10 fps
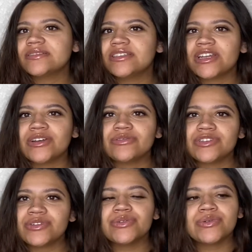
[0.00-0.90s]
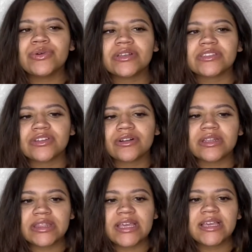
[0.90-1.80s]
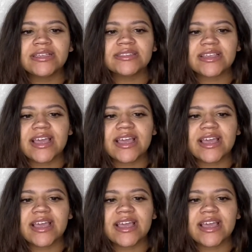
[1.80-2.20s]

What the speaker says: you know, do certain things,